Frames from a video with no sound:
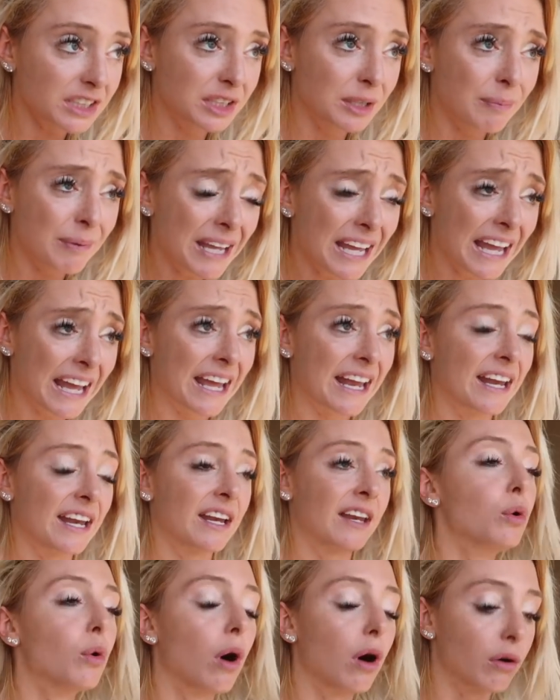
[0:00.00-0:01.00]
to be in.
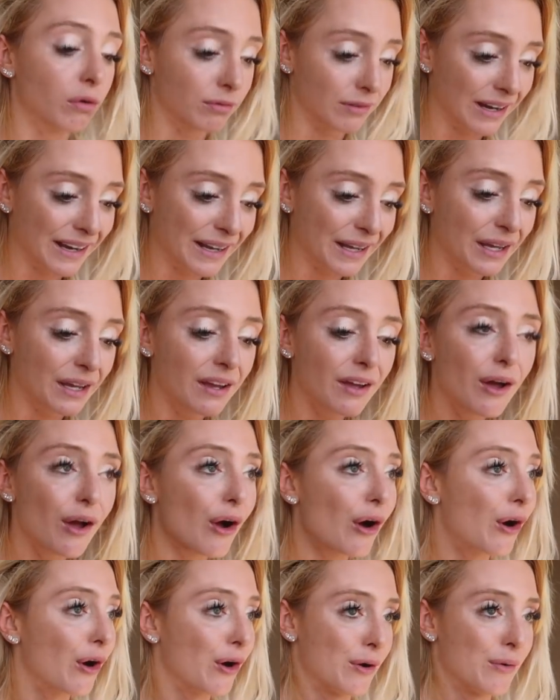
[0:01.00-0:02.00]
And you already
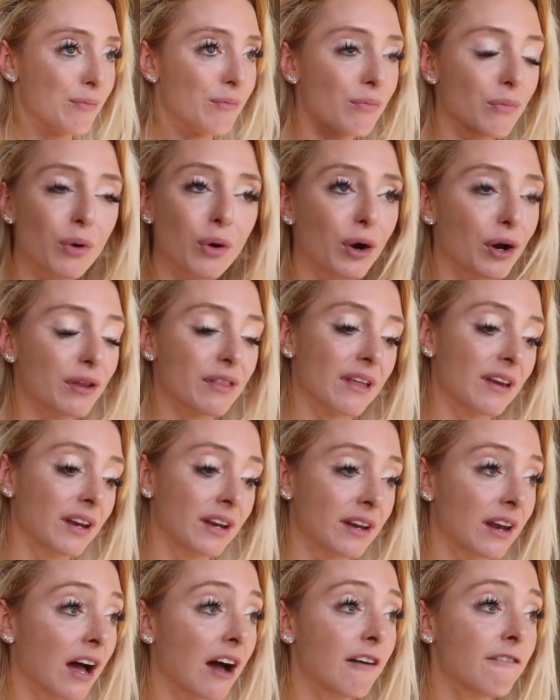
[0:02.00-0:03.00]
are more than
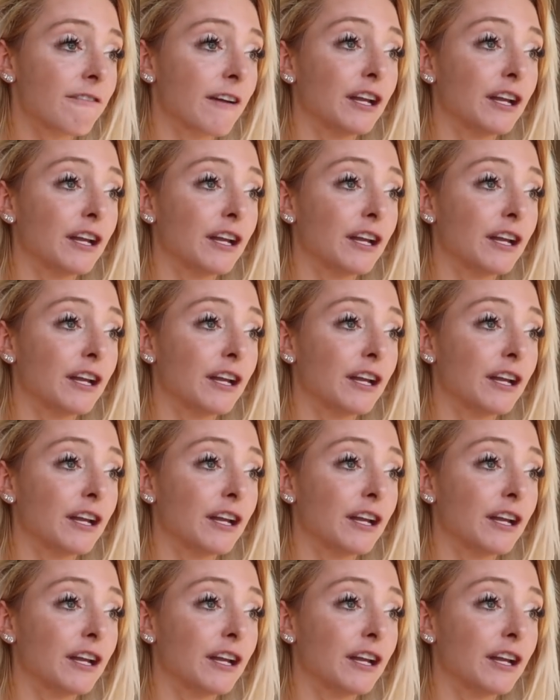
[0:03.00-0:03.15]
enough